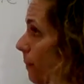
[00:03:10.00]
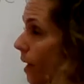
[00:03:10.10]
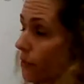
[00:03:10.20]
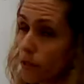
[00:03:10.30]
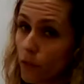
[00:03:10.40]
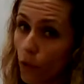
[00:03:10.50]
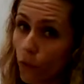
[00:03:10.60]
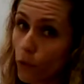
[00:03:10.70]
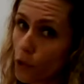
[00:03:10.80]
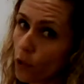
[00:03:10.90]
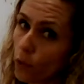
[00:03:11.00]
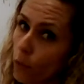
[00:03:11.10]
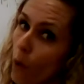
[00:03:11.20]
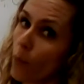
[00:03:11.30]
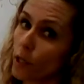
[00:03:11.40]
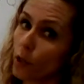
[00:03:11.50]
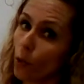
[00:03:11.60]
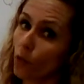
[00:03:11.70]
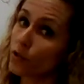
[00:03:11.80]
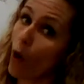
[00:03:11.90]
about this in the future when we do
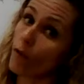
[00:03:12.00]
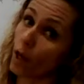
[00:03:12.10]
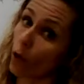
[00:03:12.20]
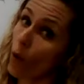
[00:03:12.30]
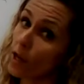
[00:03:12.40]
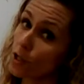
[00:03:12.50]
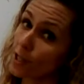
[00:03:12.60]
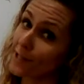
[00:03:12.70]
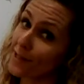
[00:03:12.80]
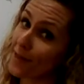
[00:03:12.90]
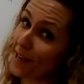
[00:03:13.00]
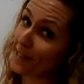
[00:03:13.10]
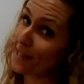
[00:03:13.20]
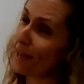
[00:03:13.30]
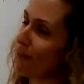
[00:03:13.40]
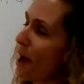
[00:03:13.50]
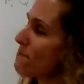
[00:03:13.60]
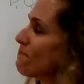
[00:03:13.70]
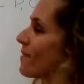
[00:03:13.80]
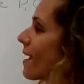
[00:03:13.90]
solving equations and things like that.
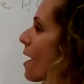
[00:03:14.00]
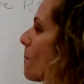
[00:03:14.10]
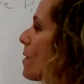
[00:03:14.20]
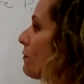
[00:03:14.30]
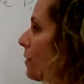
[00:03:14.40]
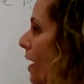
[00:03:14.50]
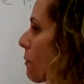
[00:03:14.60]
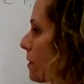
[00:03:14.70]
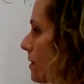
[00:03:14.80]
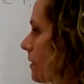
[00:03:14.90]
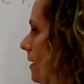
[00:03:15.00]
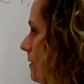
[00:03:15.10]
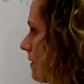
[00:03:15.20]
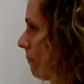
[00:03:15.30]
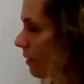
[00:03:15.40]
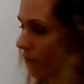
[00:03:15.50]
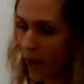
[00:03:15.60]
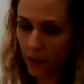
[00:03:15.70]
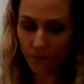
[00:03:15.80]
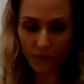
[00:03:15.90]
But for now, we're just going to simplify.
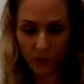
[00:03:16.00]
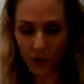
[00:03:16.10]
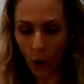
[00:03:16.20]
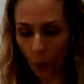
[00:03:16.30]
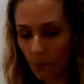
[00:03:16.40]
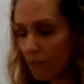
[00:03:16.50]
So